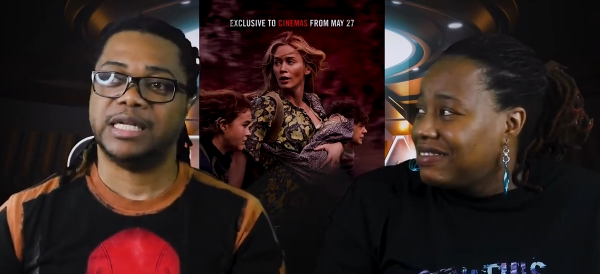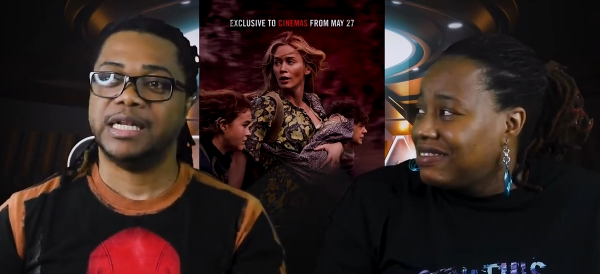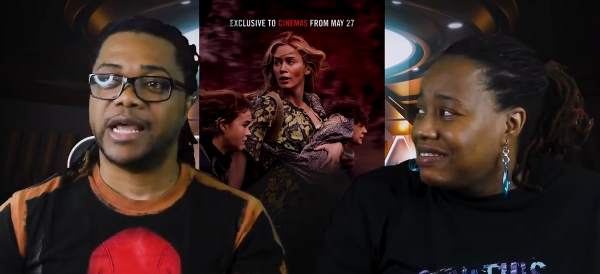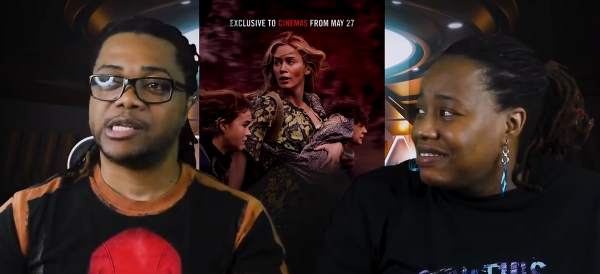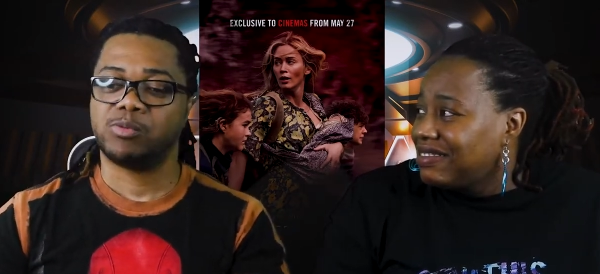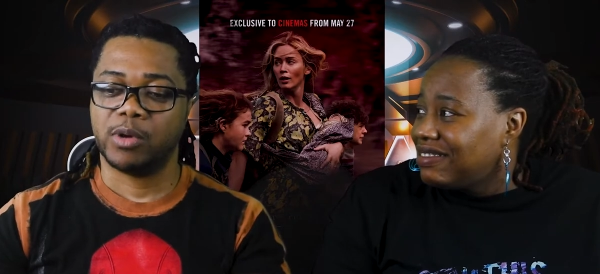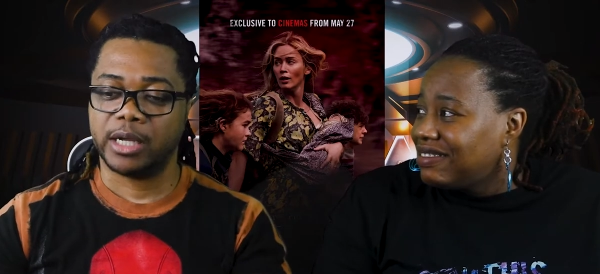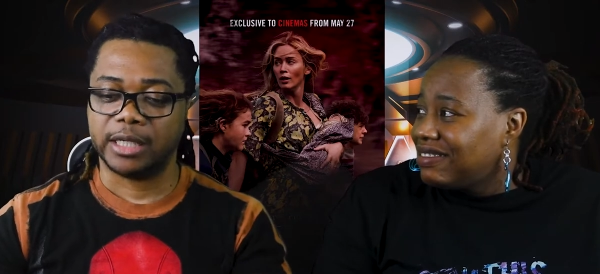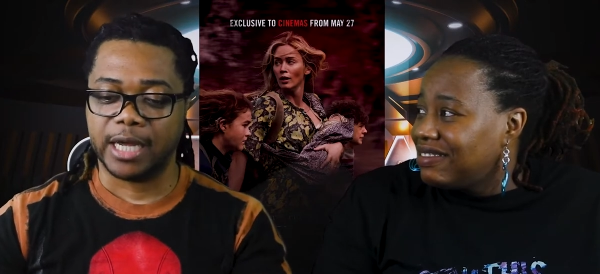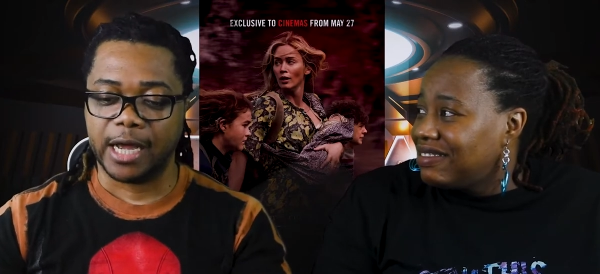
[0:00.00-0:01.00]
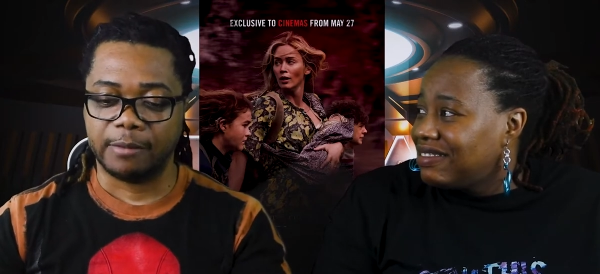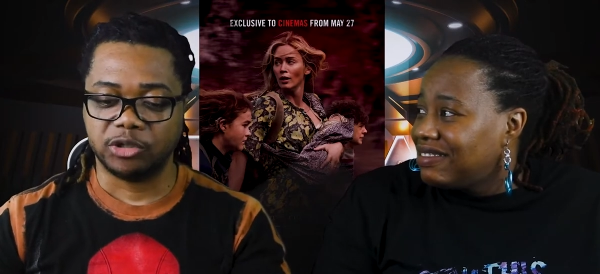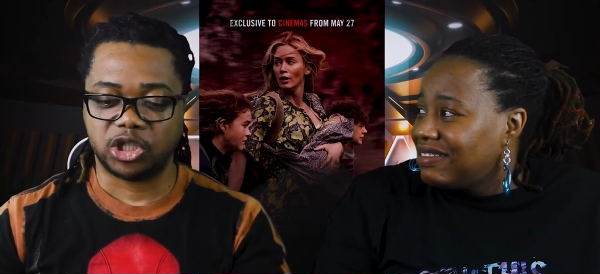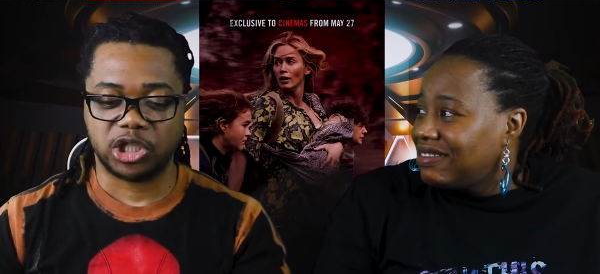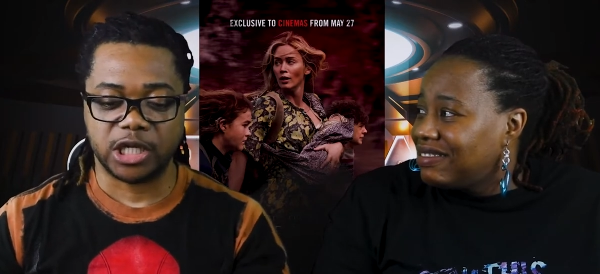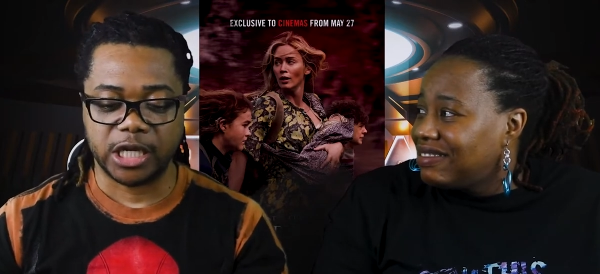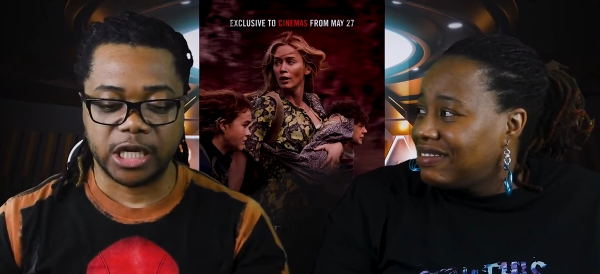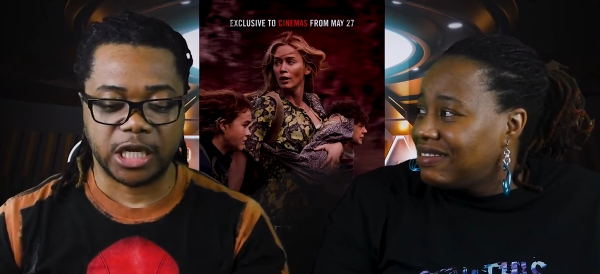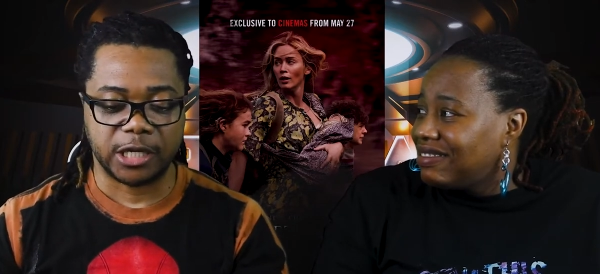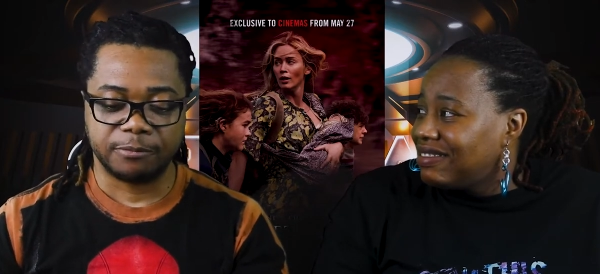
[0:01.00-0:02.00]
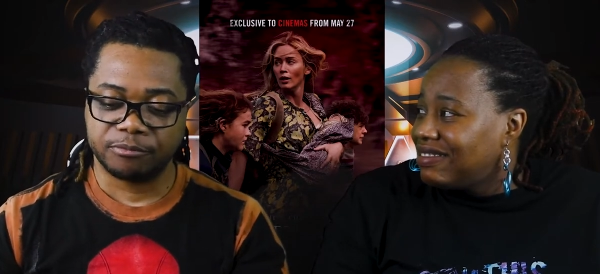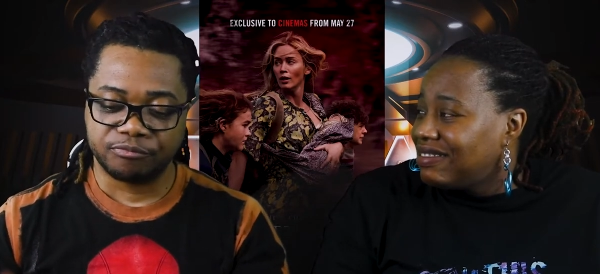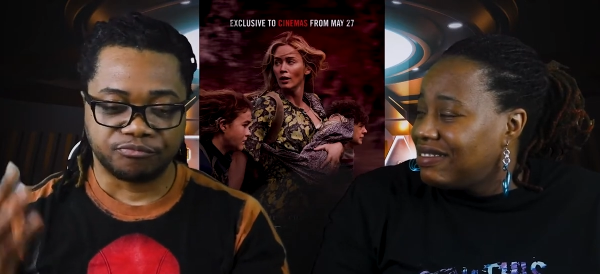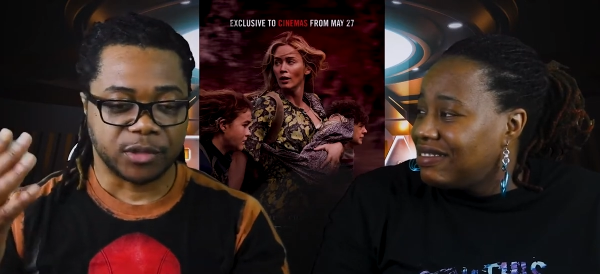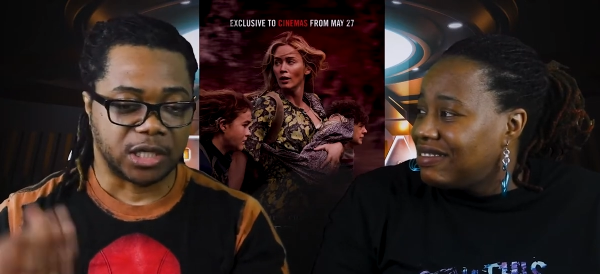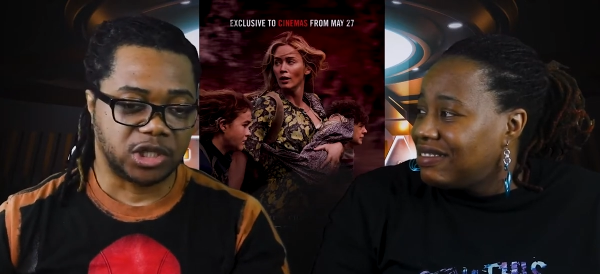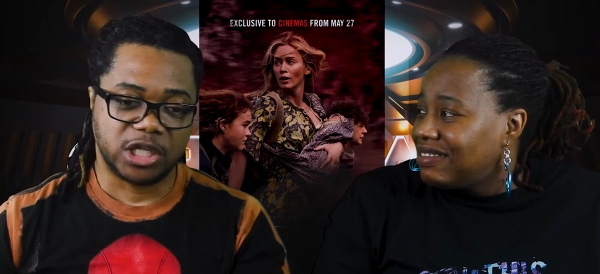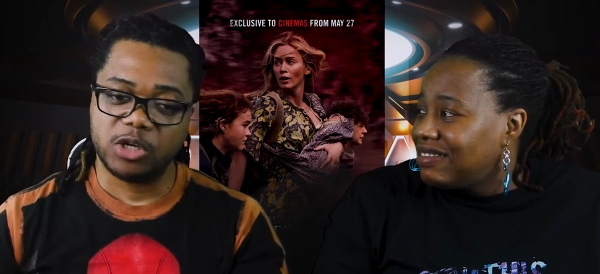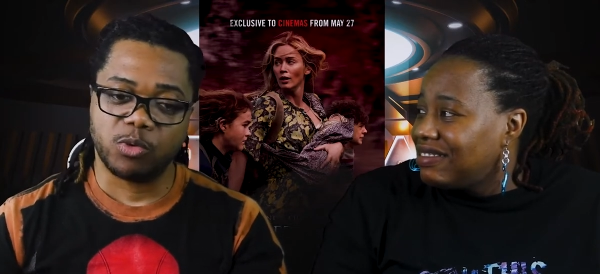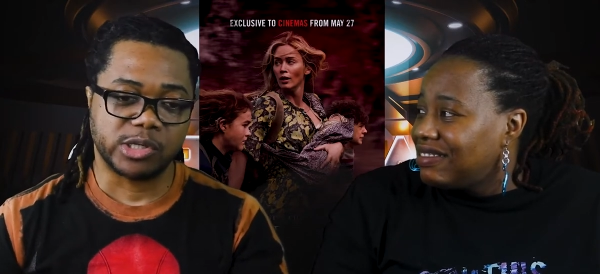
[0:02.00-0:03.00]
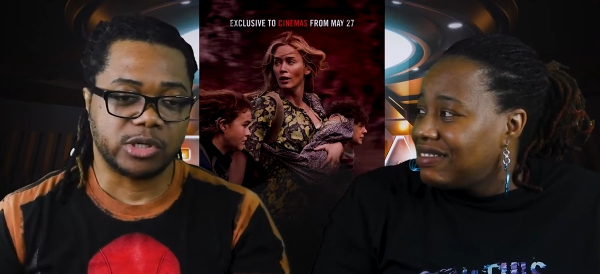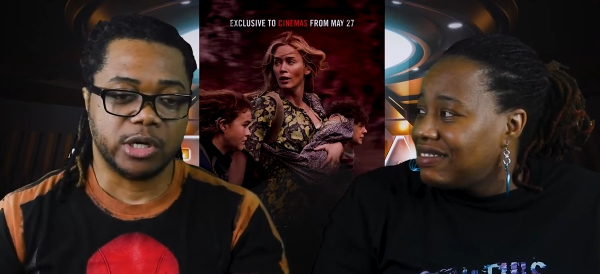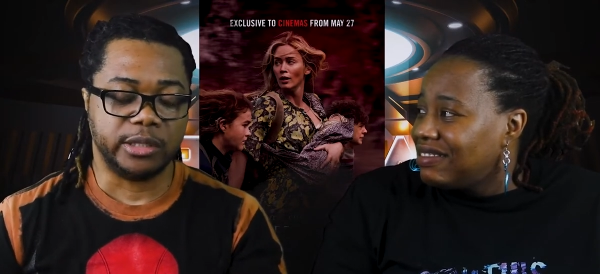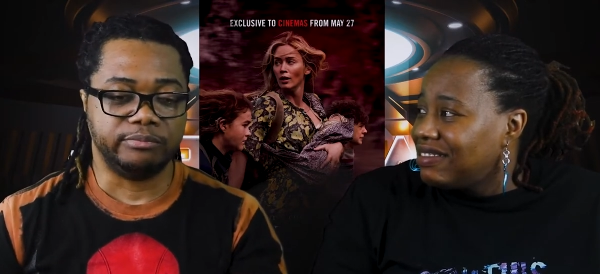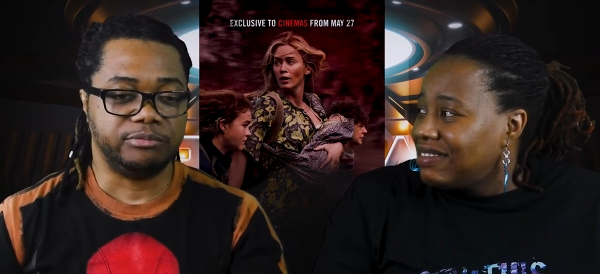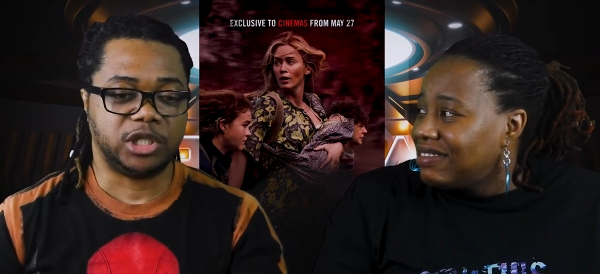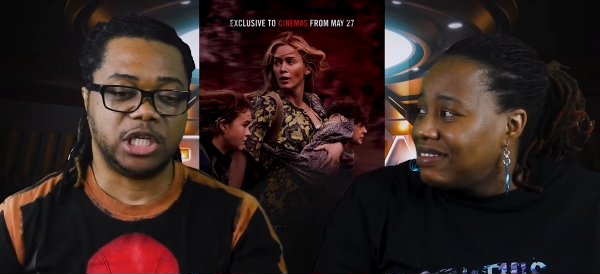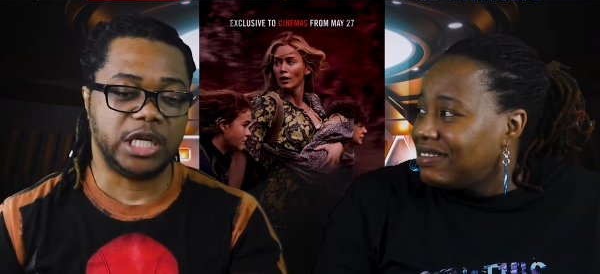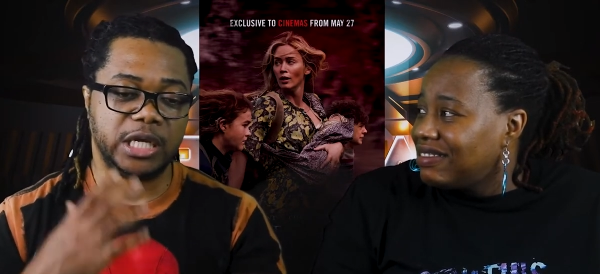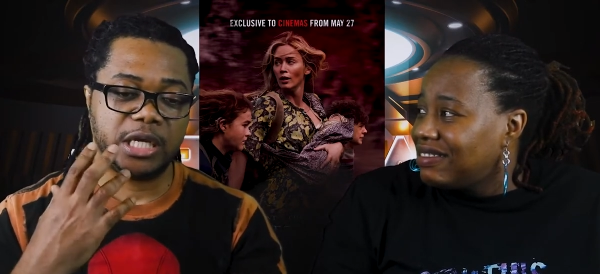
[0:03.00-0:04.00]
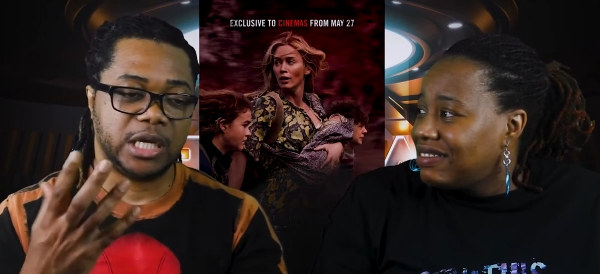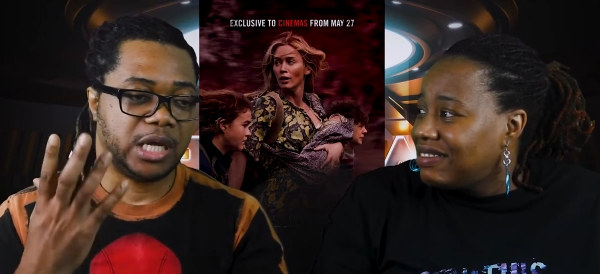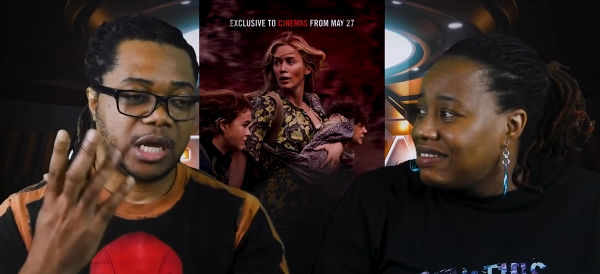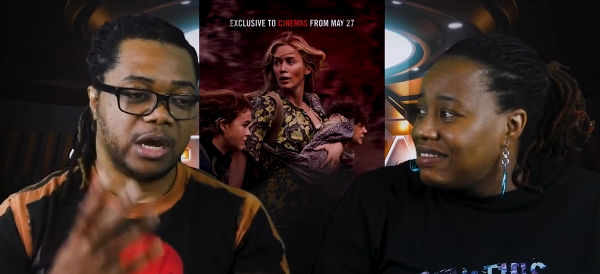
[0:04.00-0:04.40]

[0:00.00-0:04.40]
Speaker 1: the next one, um, she she was good. She